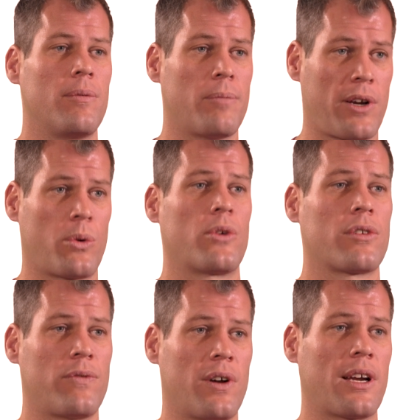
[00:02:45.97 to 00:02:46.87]

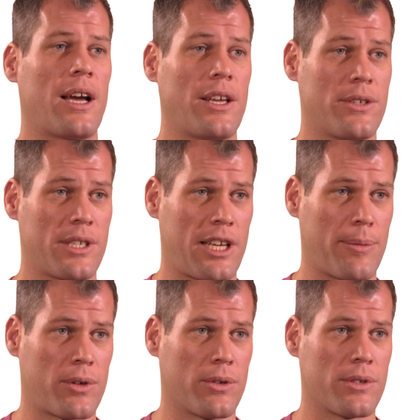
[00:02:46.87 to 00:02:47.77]
mycorrhizal fungi using
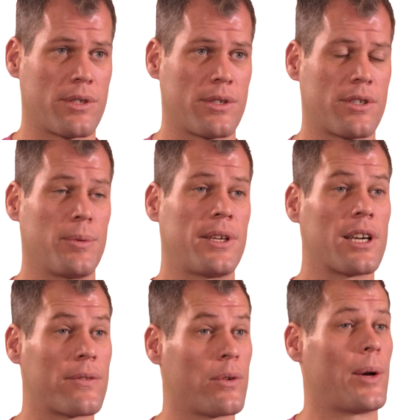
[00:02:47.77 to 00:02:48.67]
chemicals, so be
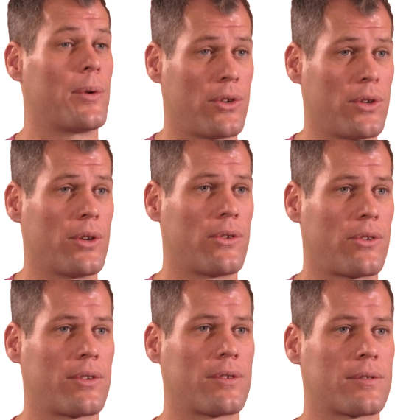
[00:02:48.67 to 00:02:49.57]
careful about what you
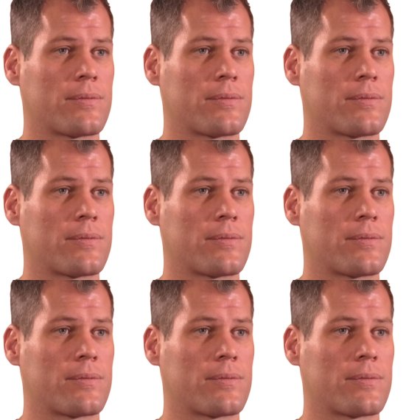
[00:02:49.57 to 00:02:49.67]
use.